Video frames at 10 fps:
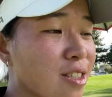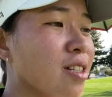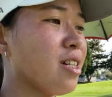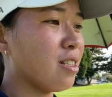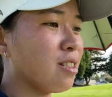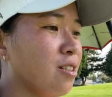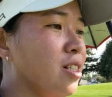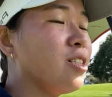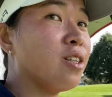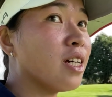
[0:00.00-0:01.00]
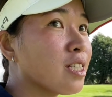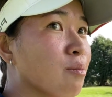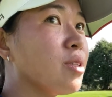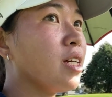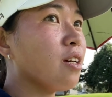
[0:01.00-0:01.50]
not necessarily to hit
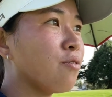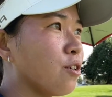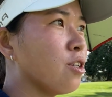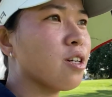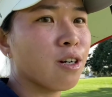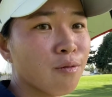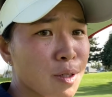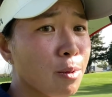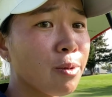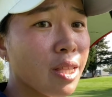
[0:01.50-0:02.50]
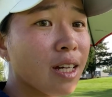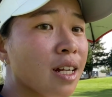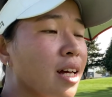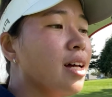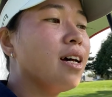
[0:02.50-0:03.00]
something if you're not comfortable with it.
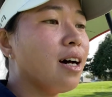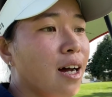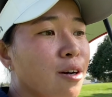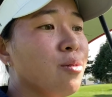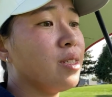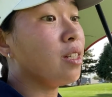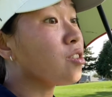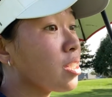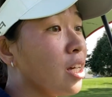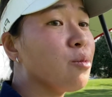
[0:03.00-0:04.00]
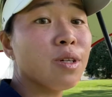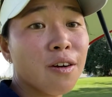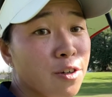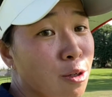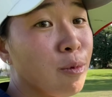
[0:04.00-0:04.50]
I always say just hit
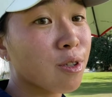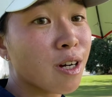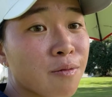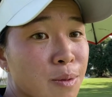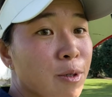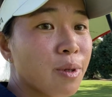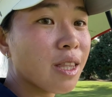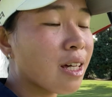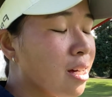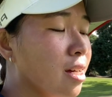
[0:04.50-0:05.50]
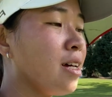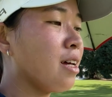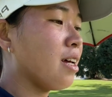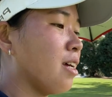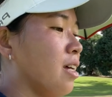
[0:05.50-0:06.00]
whatever you're most comfortable with.
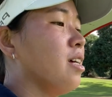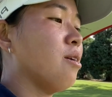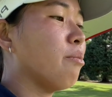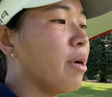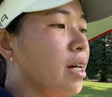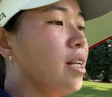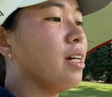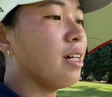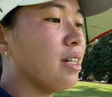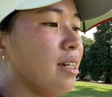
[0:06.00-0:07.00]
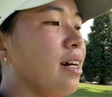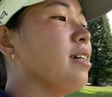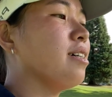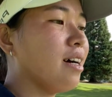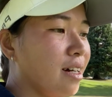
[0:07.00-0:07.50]
But yeah,
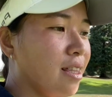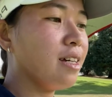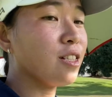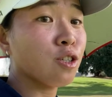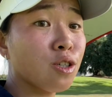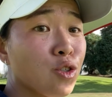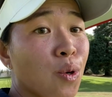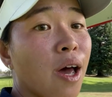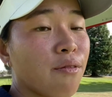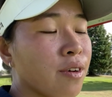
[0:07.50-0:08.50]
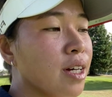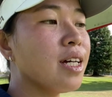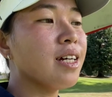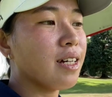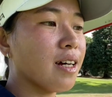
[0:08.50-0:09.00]
I think it's good to have
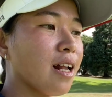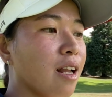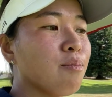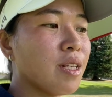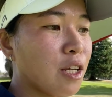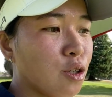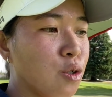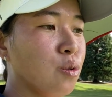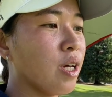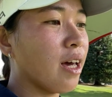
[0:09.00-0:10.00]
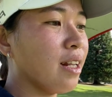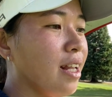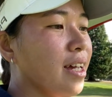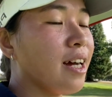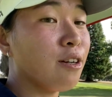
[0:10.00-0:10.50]
a club that you can
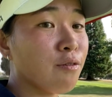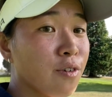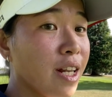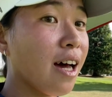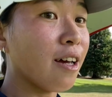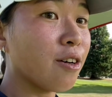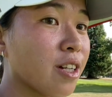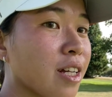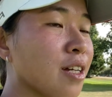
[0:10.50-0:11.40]
like kind of rely on,